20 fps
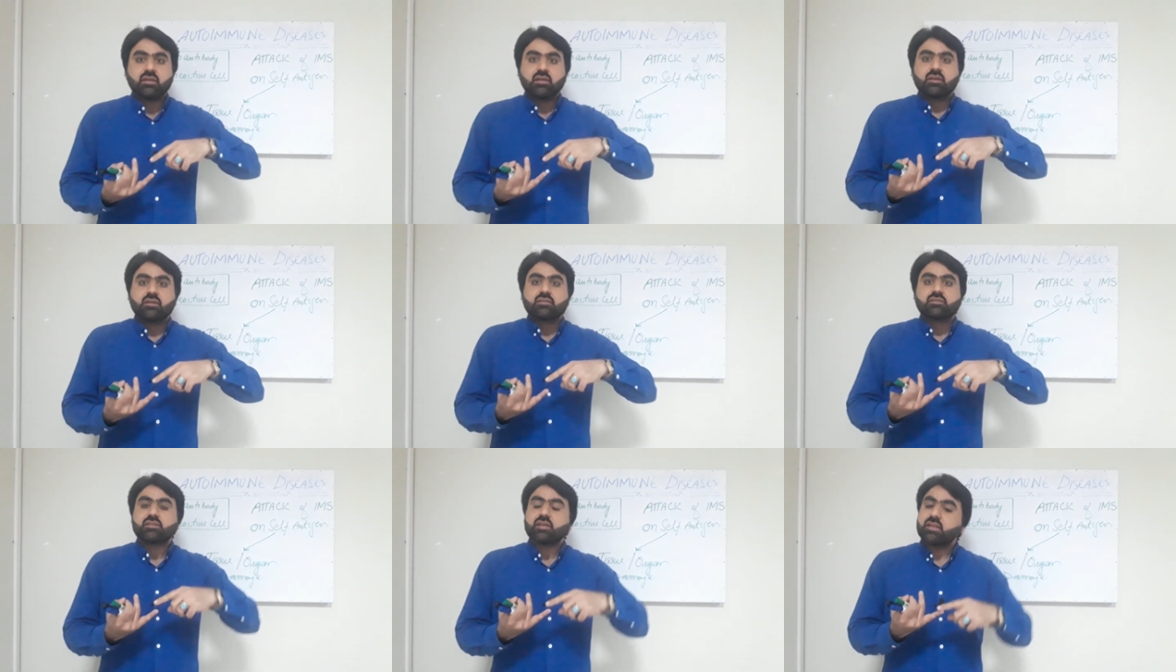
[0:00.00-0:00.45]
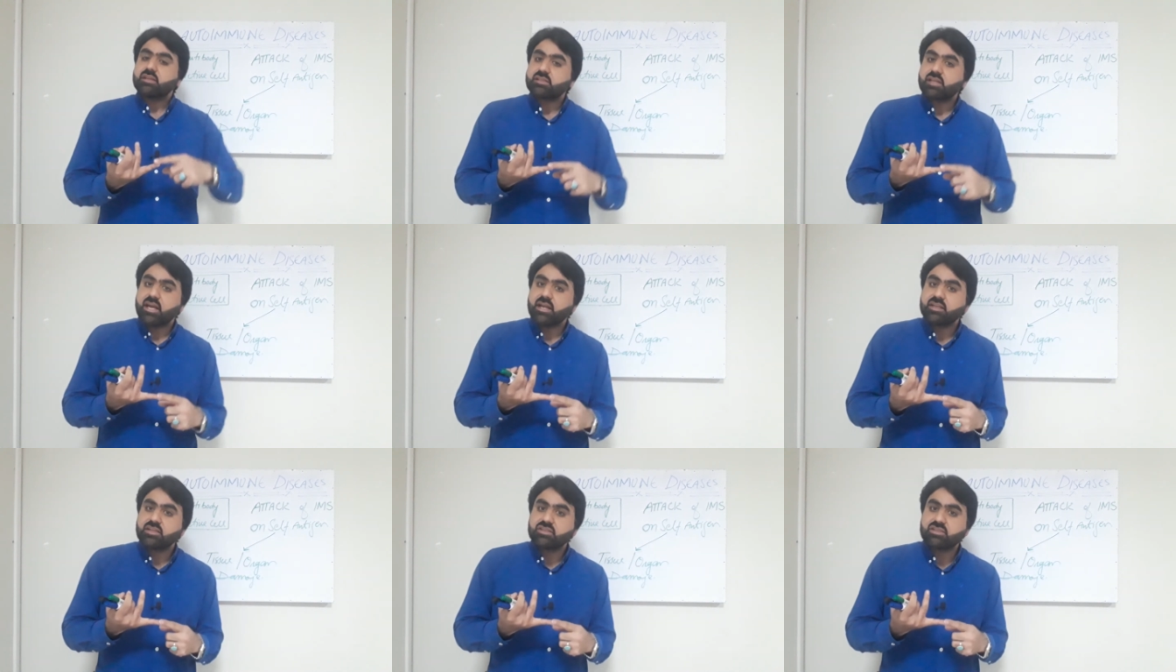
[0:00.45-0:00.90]

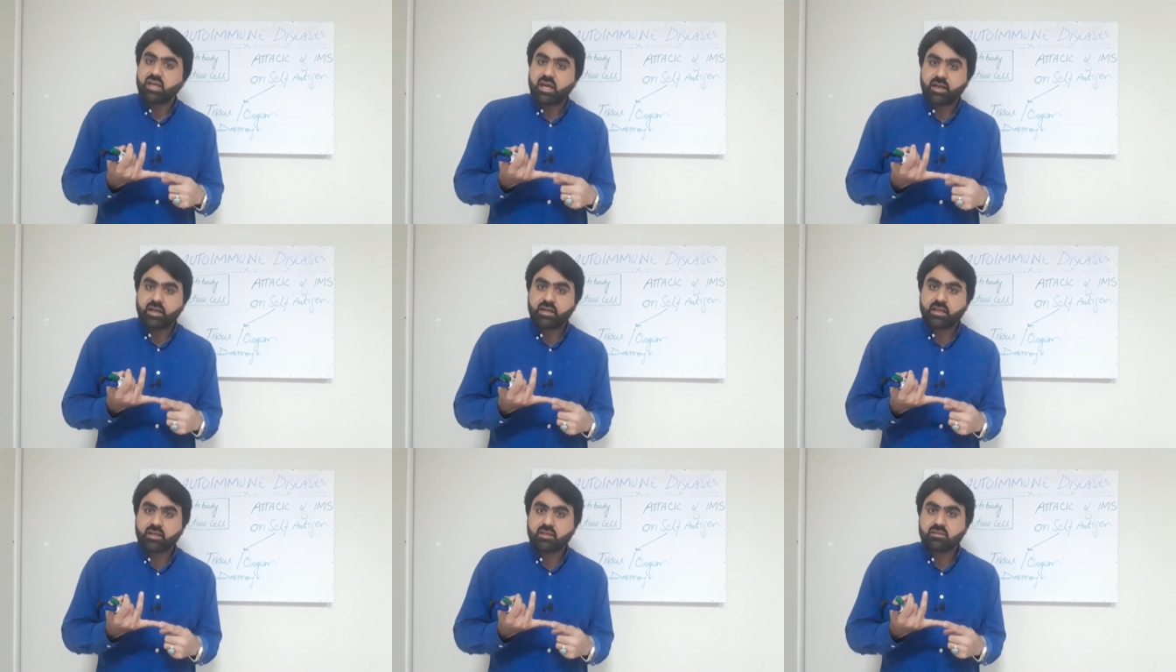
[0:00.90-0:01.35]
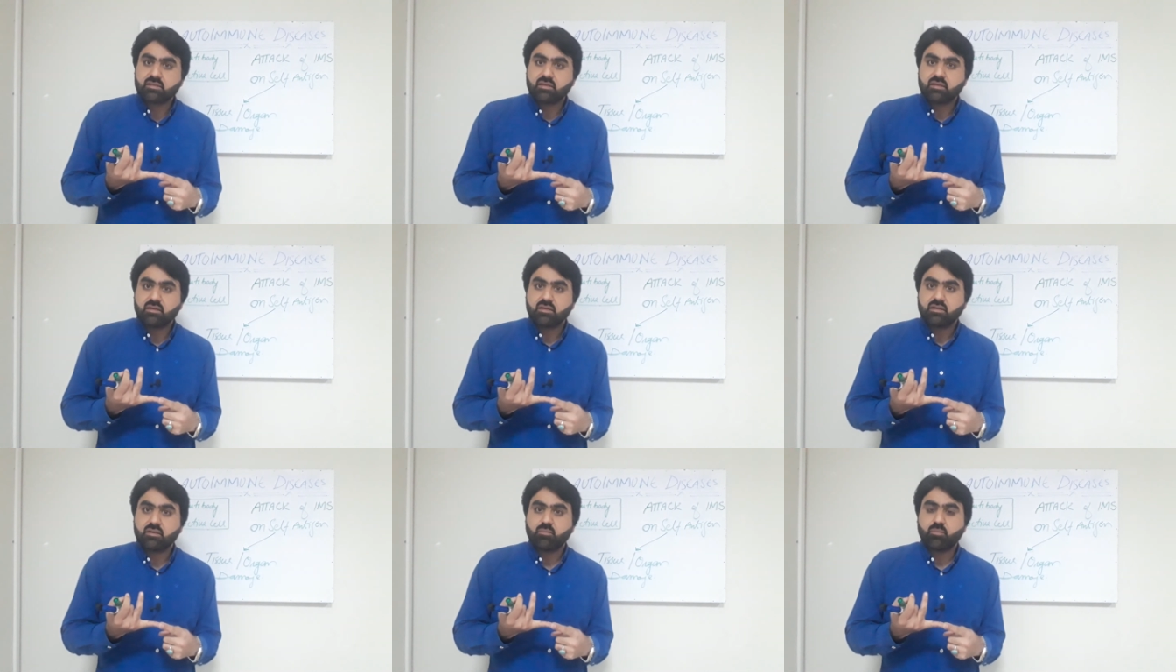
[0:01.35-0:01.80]
certain genetics
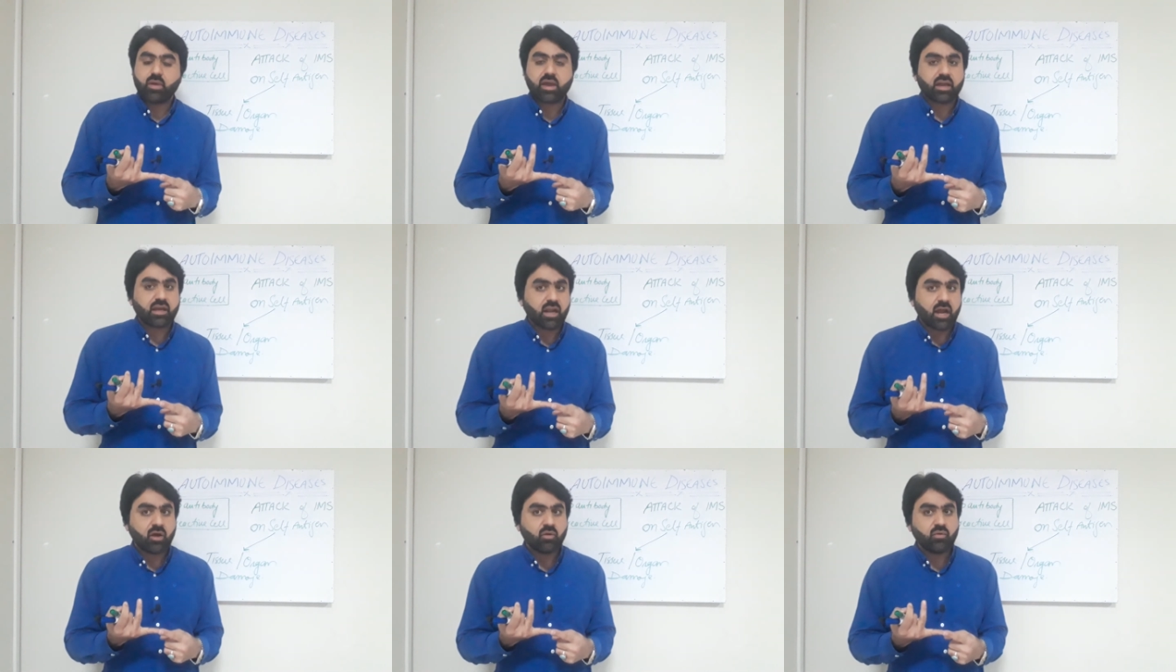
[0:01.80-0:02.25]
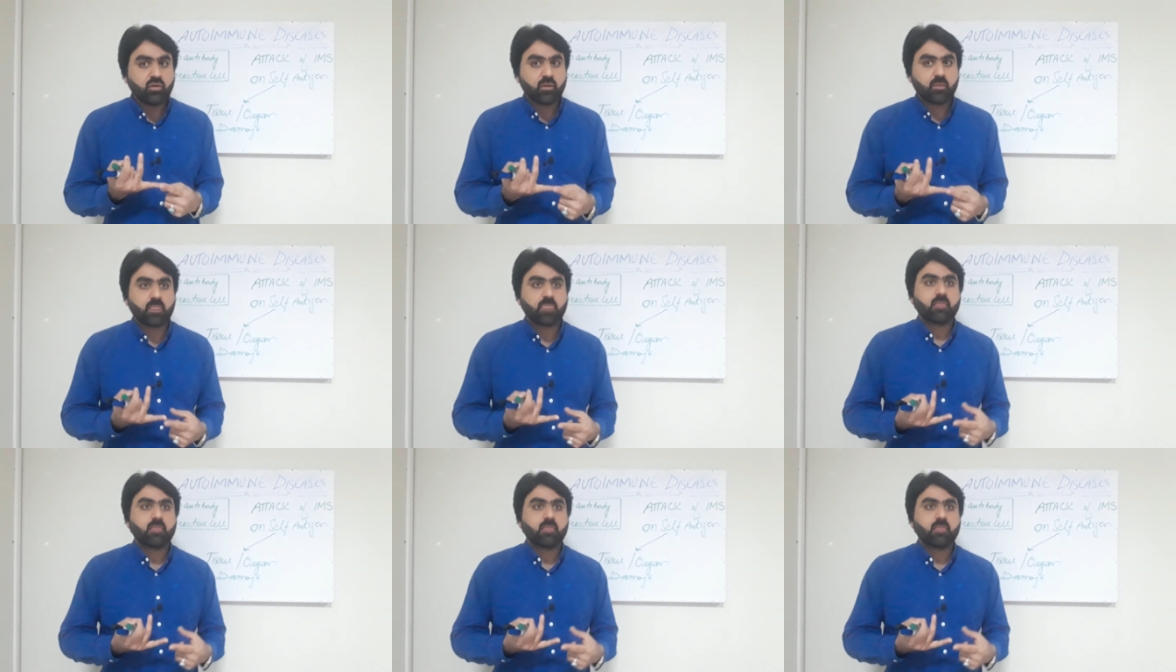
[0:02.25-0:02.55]
background,